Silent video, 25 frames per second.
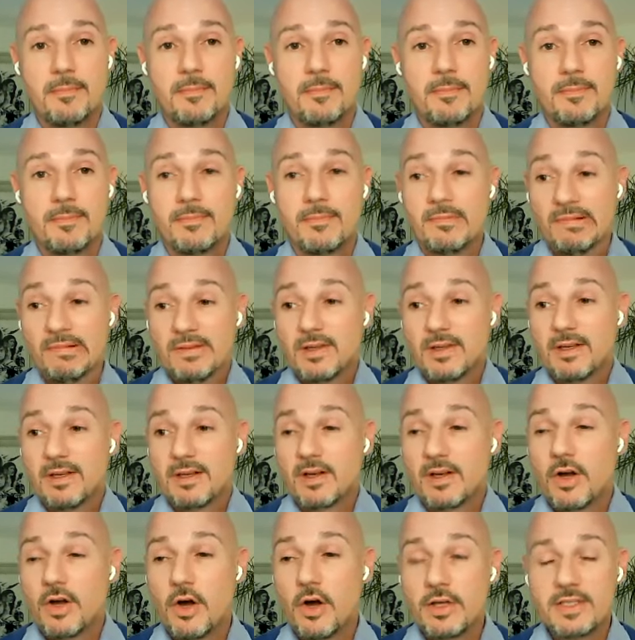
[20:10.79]

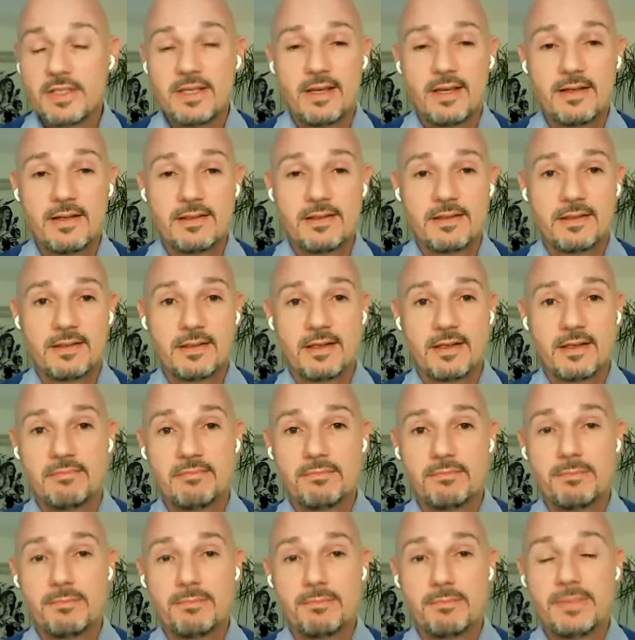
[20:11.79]
The content
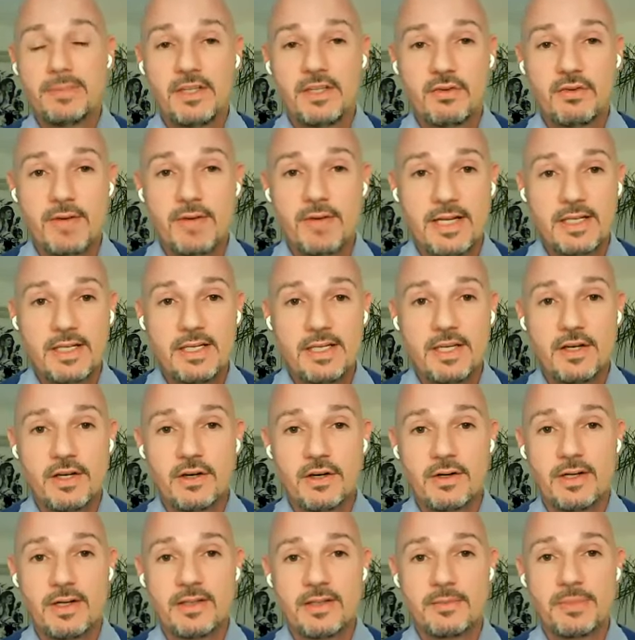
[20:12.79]
being created
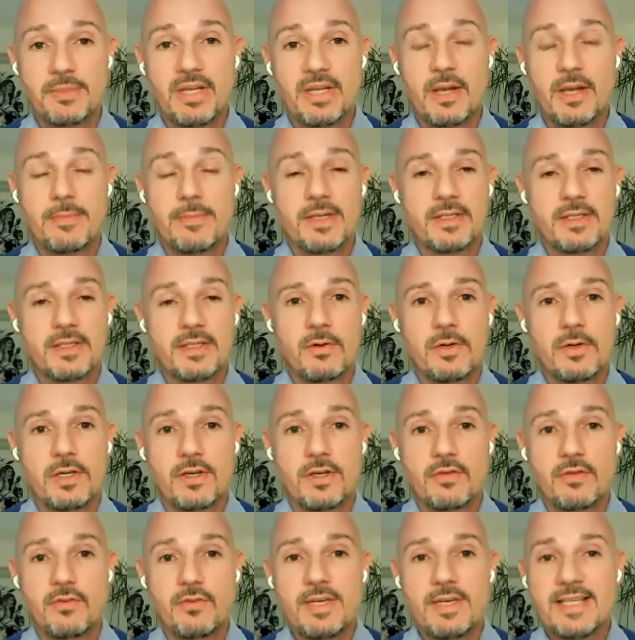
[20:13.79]
here is becoming so
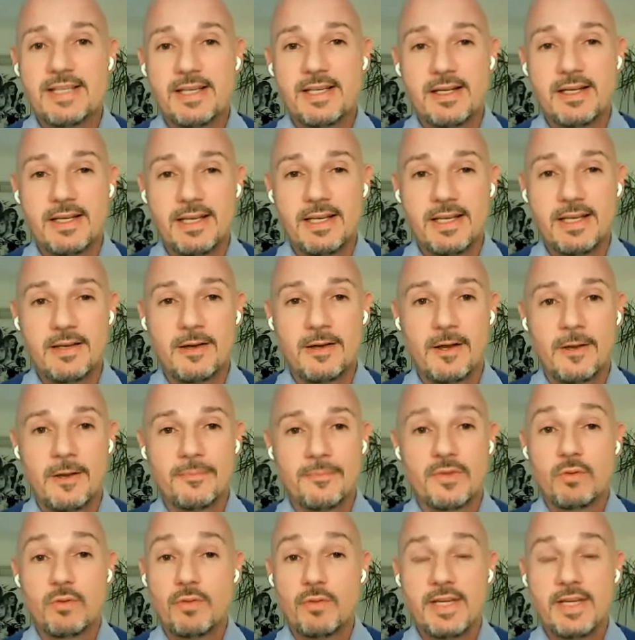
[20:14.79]
increasingly
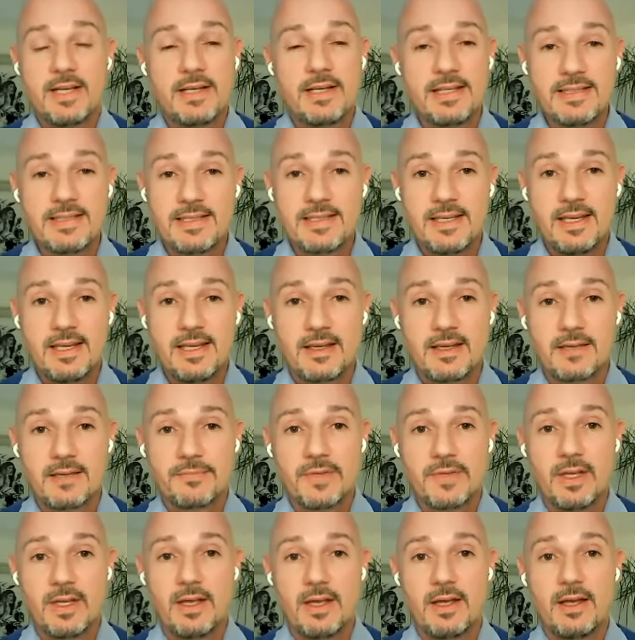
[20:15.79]

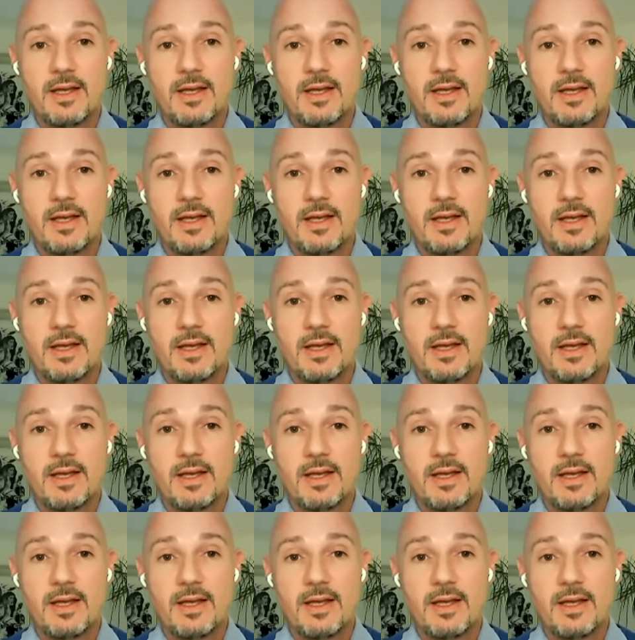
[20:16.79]
realistic,